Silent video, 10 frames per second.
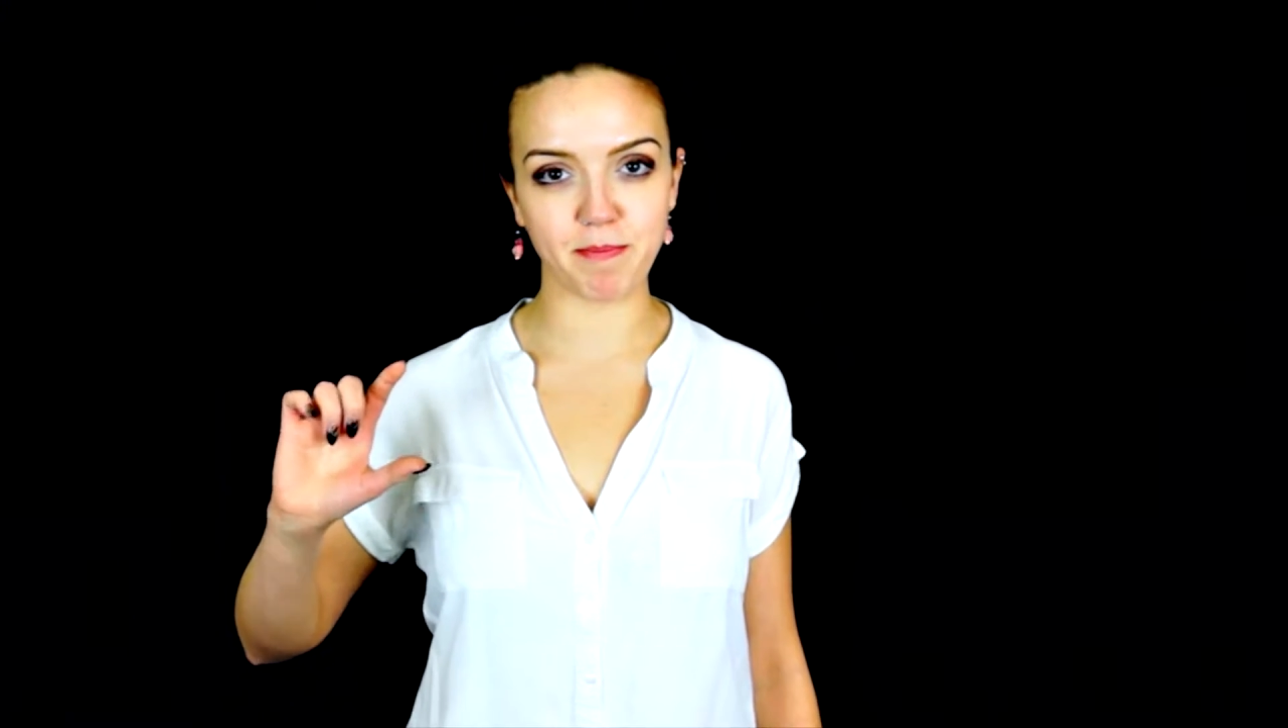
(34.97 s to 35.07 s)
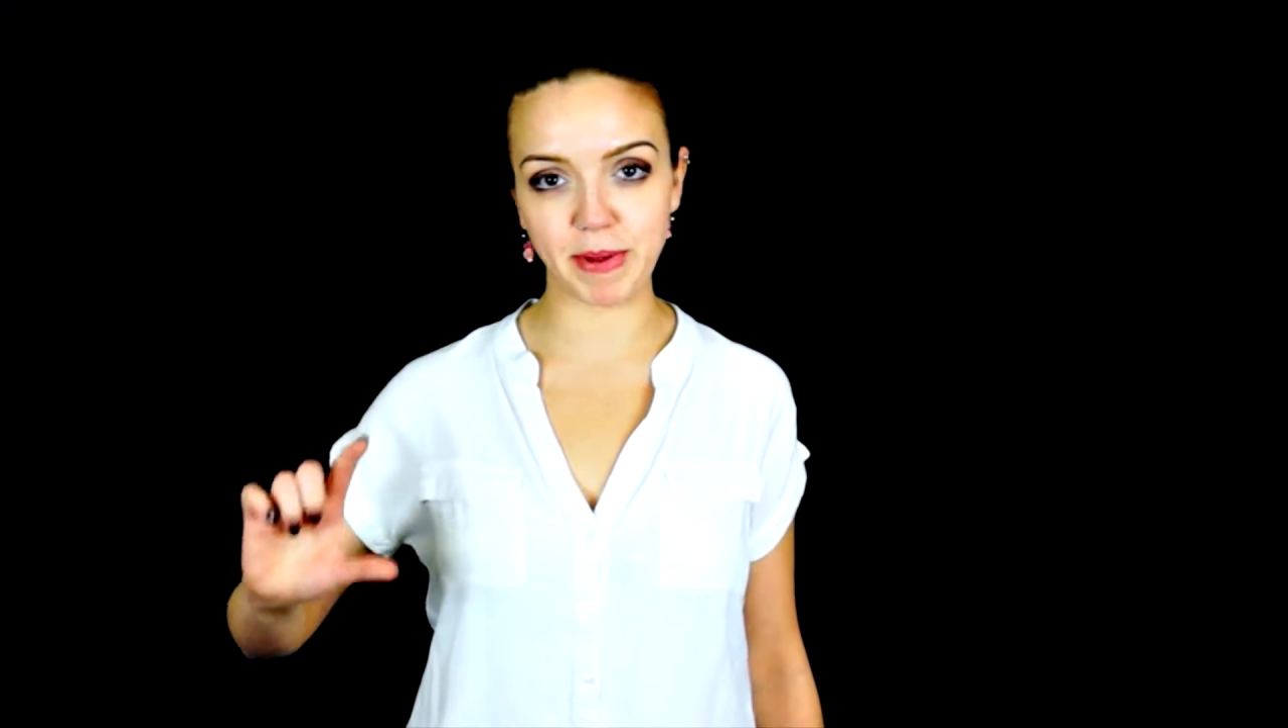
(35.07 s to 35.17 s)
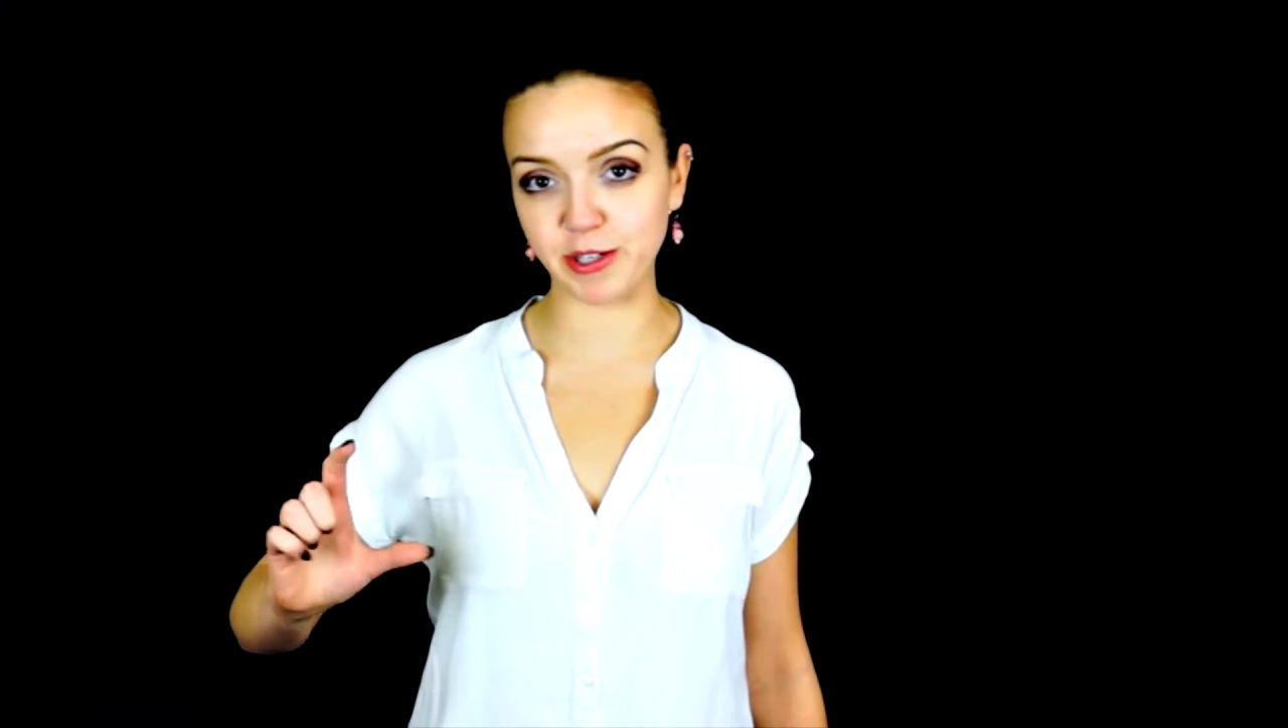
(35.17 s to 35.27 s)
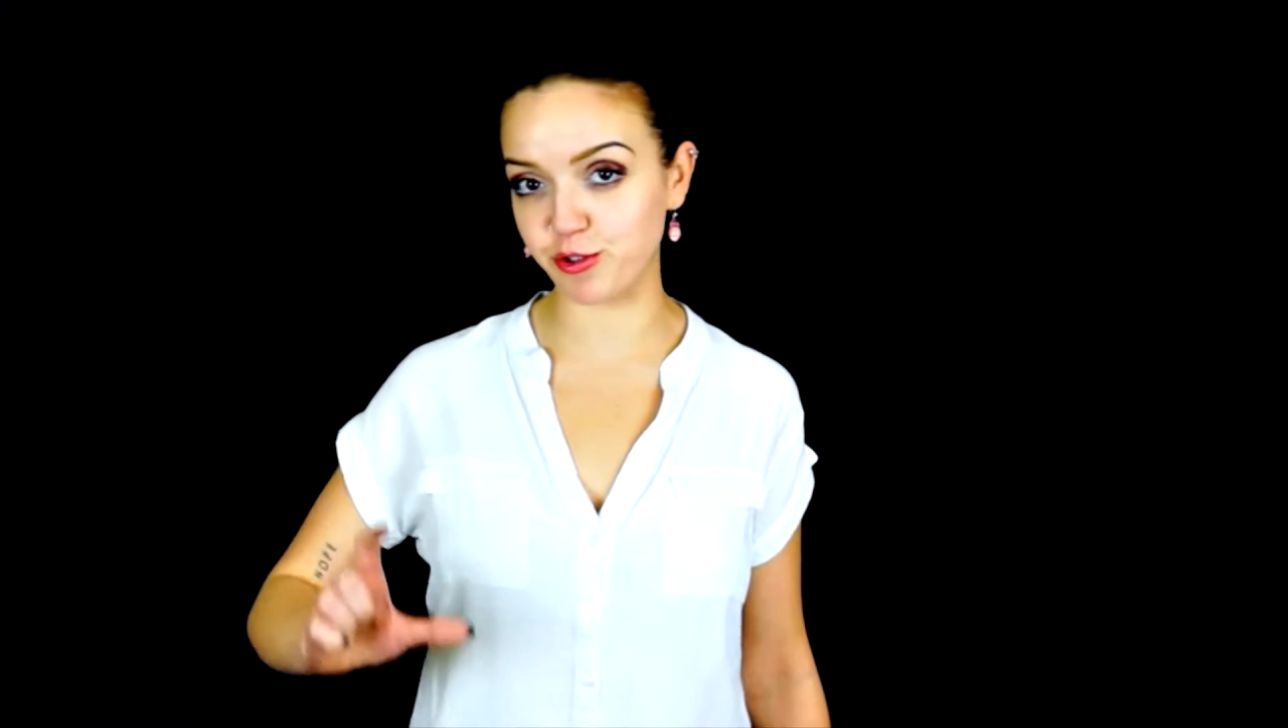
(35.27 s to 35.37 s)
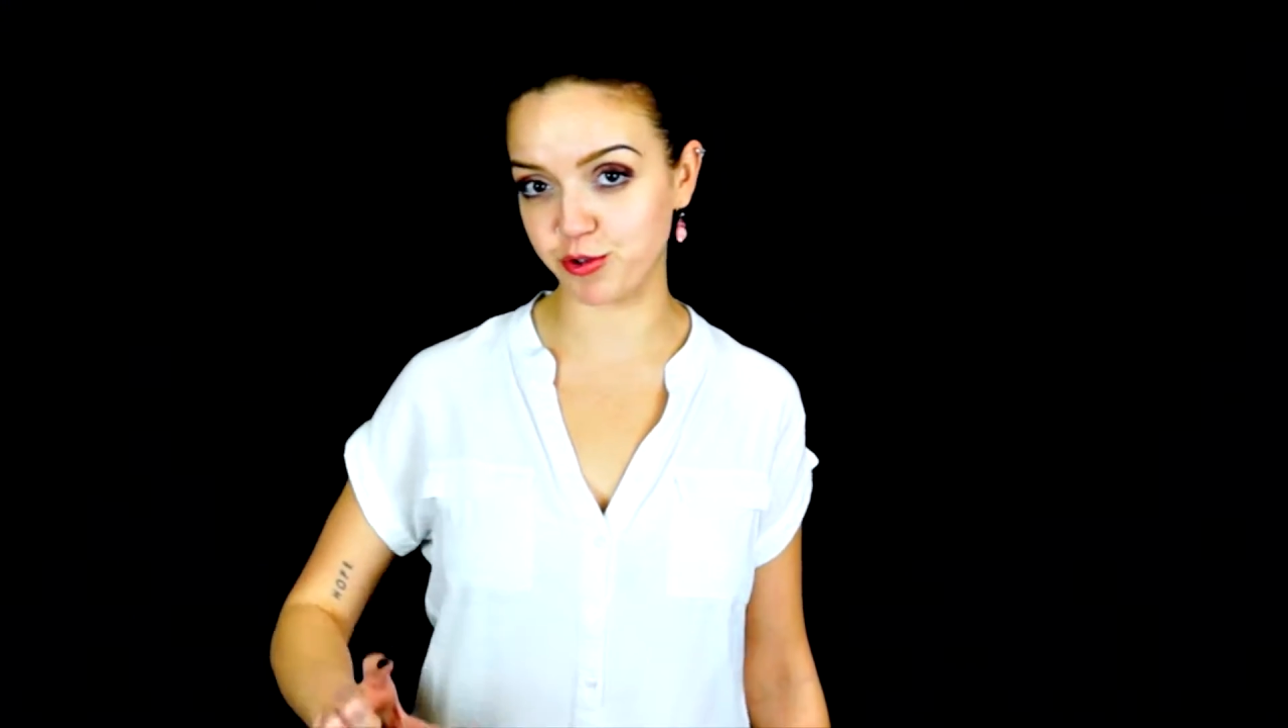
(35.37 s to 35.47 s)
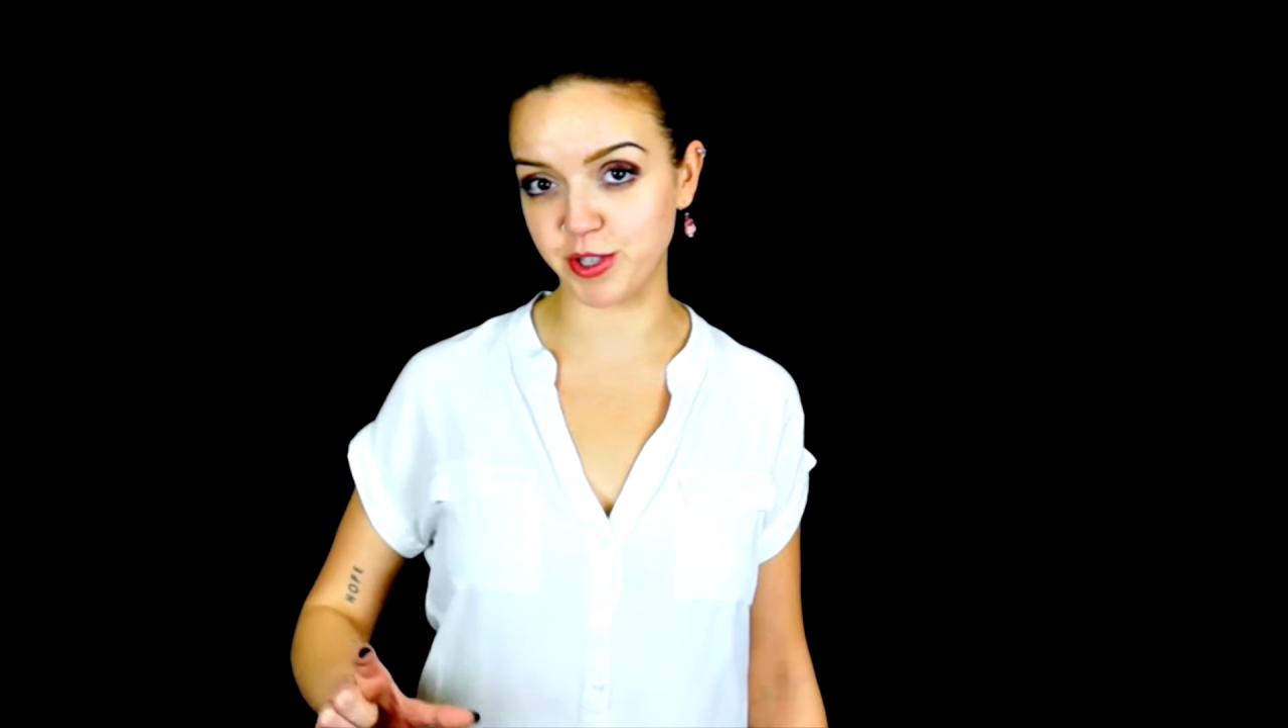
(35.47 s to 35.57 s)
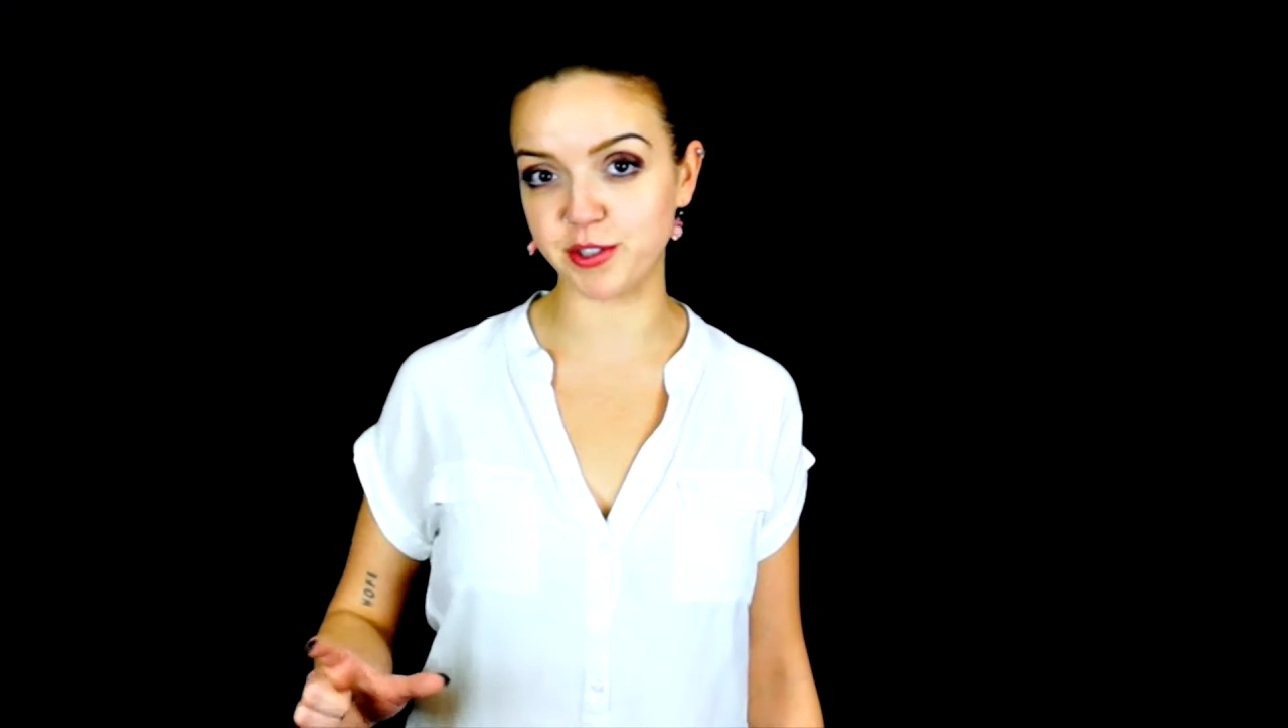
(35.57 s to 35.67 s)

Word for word: made sure